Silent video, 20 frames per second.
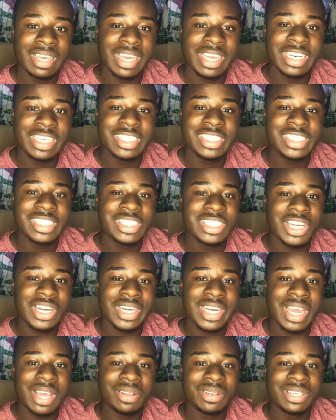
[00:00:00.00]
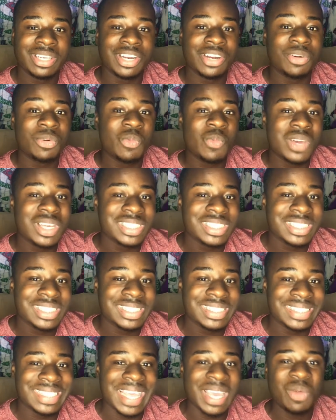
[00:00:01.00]
And it just turned out
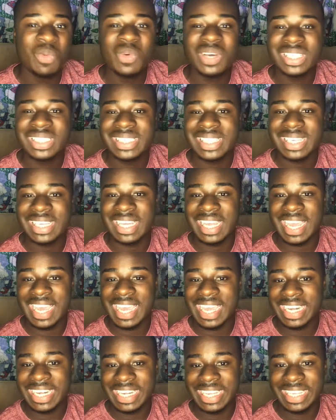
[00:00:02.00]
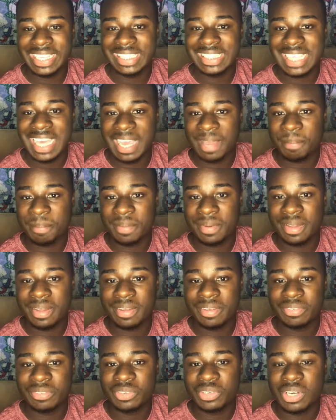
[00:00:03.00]
they wasn't any type
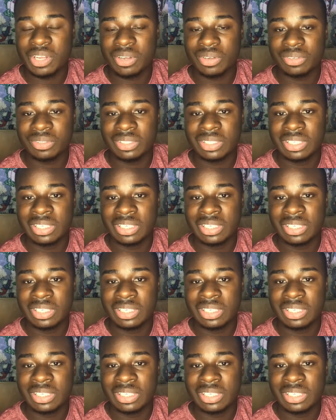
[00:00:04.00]
of, you know,